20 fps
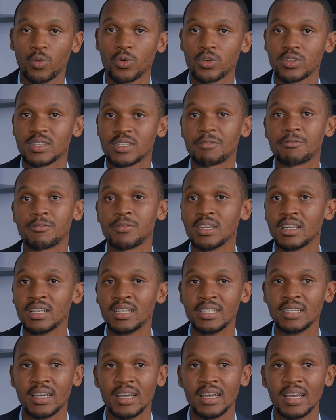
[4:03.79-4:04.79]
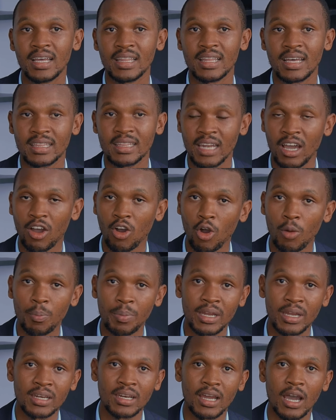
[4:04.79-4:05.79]
was a field that now
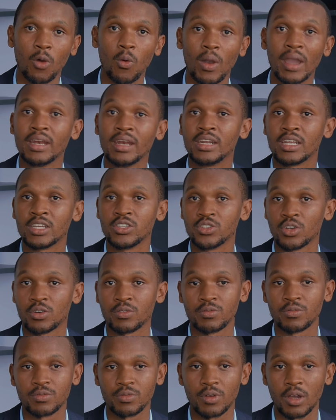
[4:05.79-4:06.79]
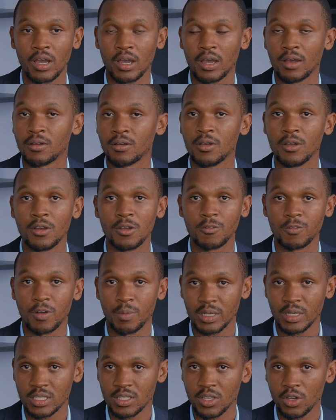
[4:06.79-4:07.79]
opened a wide range of
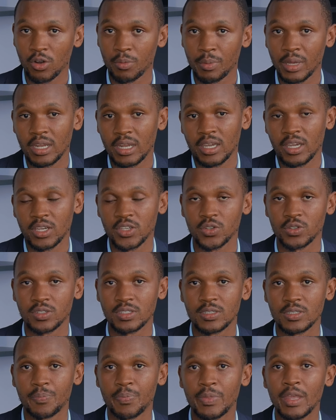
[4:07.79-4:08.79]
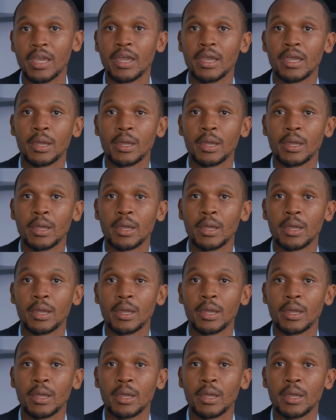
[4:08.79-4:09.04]
pharmaceutical medications. Yeah.